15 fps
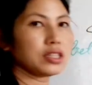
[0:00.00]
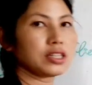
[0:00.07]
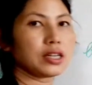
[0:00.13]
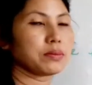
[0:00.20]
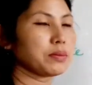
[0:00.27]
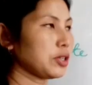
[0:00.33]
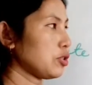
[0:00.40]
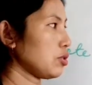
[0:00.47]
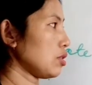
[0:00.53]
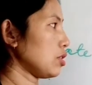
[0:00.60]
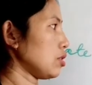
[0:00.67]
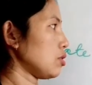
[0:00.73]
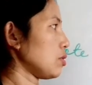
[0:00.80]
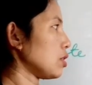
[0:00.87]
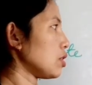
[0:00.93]
and mature
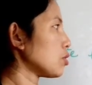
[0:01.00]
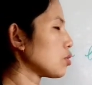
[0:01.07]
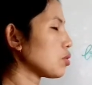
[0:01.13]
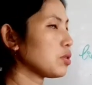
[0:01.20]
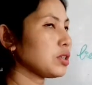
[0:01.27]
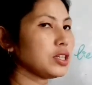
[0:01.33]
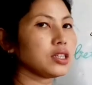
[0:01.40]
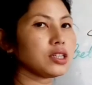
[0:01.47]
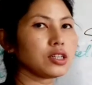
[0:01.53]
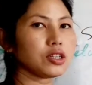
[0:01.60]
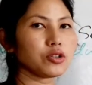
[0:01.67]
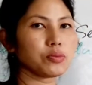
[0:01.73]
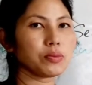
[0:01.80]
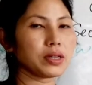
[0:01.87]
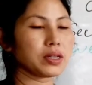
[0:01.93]
insulin. So in
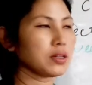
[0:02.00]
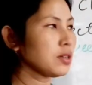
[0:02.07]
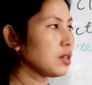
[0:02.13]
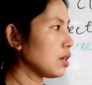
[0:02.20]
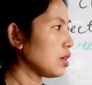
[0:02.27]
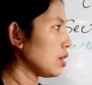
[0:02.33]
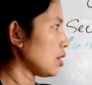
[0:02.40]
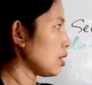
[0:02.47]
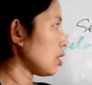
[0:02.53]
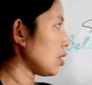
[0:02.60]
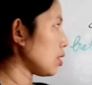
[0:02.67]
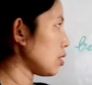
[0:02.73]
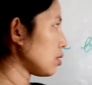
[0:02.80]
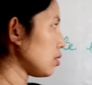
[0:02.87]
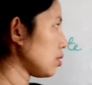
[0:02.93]
human,
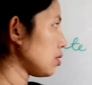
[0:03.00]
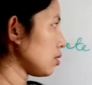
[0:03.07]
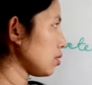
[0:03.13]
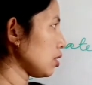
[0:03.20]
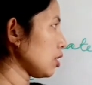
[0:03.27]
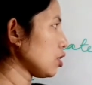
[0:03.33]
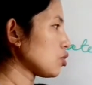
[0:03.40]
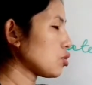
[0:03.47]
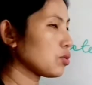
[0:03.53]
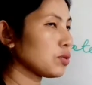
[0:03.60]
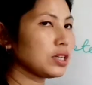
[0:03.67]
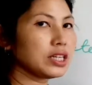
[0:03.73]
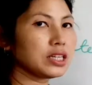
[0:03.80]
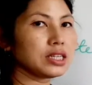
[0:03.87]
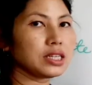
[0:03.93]
the
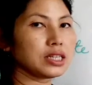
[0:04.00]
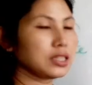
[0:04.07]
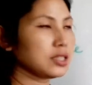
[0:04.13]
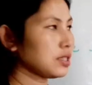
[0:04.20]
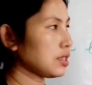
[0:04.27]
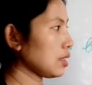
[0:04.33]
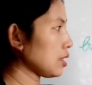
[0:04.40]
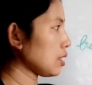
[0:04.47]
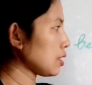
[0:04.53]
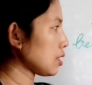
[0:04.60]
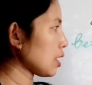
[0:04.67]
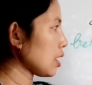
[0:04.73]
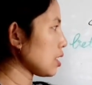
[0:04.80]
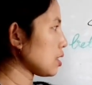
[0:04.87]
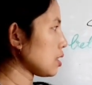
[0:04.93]
insulin is
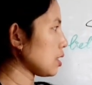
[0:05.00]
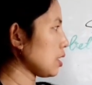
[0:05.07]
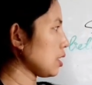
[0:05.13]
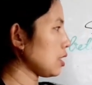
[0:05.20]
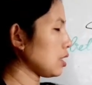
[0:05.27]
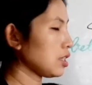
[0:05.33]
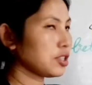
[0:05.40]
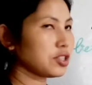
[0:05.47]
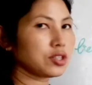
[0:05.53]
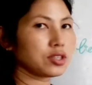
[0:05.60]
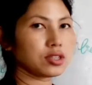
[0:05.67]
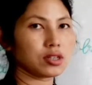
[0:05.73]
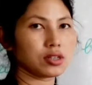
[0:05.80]
synthesized in its